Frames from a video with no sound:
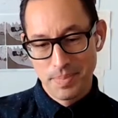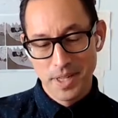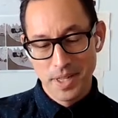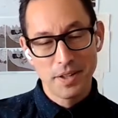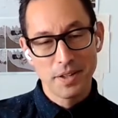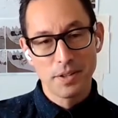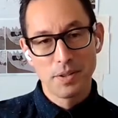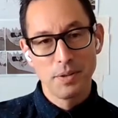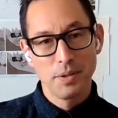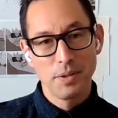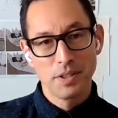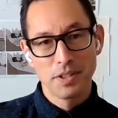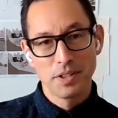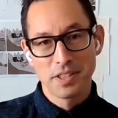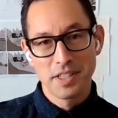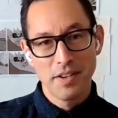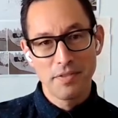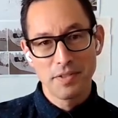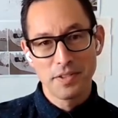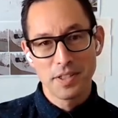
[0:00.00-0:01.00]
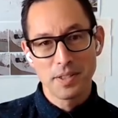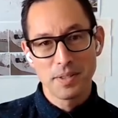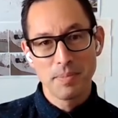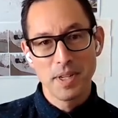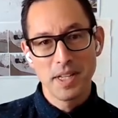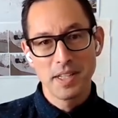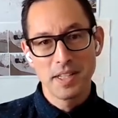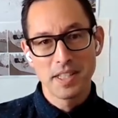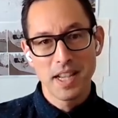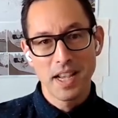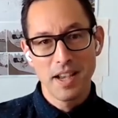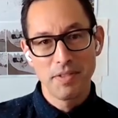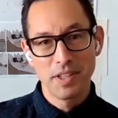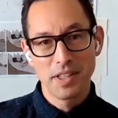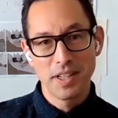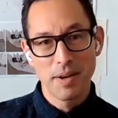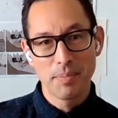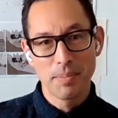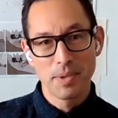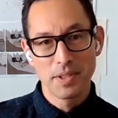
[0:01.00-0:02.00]
bigger, cooler stuff just means
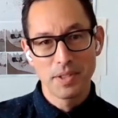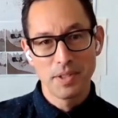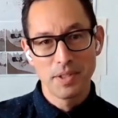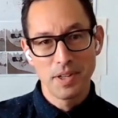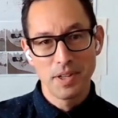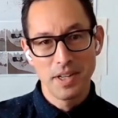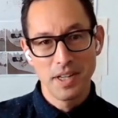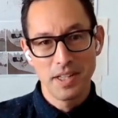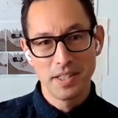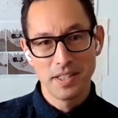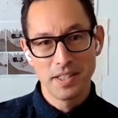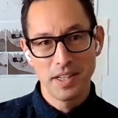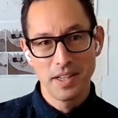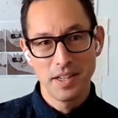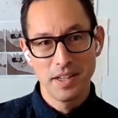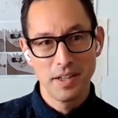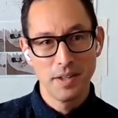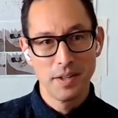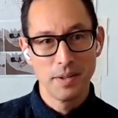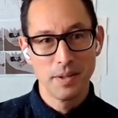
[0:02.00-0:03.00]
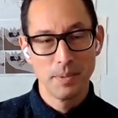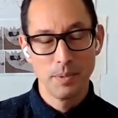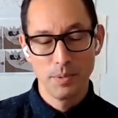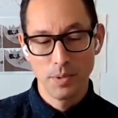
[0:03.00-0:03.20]
having the opportunity to